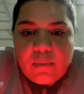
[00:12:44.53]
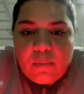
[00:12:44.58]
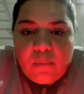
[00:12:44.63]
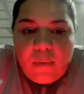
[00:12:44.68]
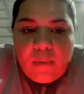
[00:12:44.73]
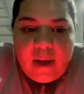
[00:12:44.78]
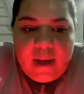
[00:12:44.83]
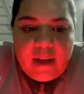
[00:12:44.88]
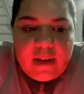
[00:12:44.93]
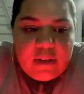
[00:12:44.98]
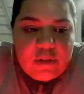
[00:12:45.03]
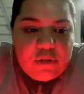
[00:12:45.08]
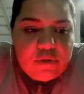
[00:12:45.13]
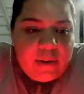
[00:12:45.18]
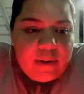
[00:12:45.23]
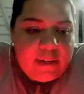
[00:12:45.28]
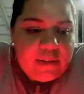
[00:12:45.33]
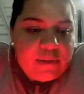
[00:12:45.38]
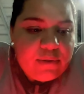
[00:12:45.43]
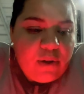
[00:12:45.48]
Why
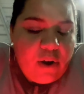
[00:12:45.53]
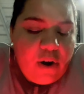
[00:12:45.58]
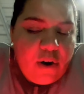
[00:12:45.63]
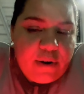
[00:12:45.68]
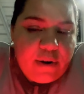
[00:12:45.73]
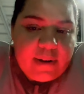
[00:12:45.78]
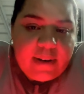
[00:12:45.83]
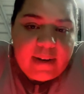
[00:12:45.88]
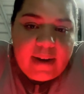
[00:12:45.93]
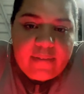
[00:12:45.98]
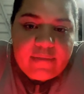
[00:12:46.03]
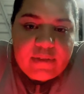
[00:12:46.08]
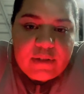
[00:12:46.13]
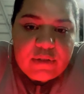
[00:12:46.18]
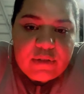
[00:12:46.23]
try so hard and have to